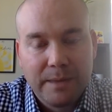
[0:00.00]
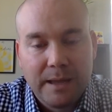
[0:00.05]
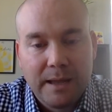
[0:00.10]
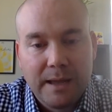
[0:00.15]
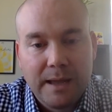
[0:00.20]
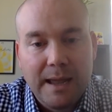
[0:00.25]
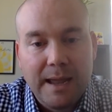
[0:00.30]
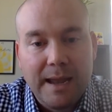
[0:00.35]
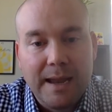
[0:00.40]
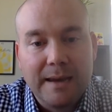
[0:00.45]

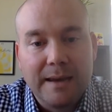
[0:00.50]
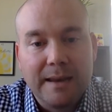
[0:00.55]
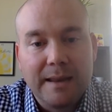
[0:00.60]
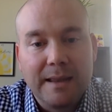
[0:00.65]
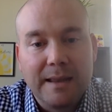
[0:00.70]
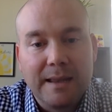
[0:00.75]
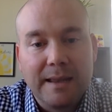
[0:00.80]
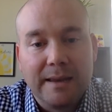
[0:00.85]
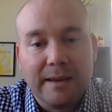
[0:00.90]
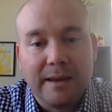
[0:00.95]
And
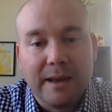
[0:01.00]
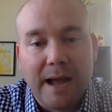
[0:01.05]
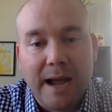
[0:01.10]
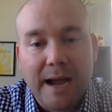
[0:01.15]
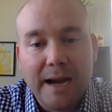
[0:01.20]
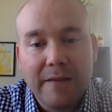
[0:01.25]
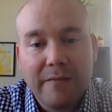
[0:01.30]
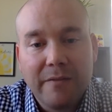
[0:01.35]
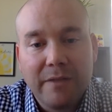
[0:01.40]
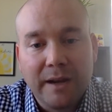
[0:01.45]
in light
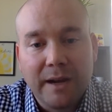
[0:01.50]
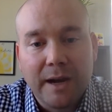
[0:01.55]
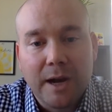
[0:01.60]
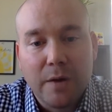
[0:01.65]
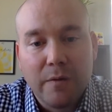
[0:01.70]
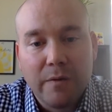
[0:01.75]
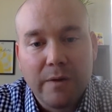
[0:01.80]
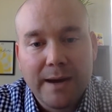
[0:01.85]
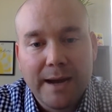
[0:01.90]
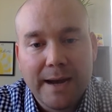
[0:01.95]
of the
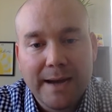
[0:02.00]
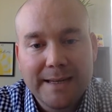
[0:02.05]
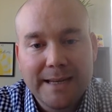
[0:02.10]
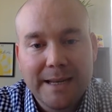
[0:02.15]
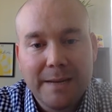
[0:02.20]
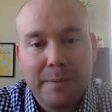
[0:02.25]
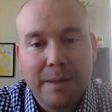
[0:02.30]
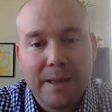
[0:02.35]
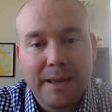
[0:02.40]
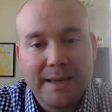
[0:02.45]
COVID-19
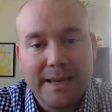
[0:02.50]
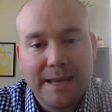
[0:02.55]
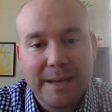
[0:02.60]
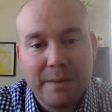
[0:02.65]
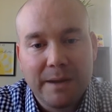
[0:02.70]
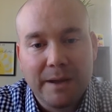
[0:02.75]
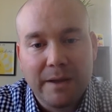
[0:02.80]
pandemic,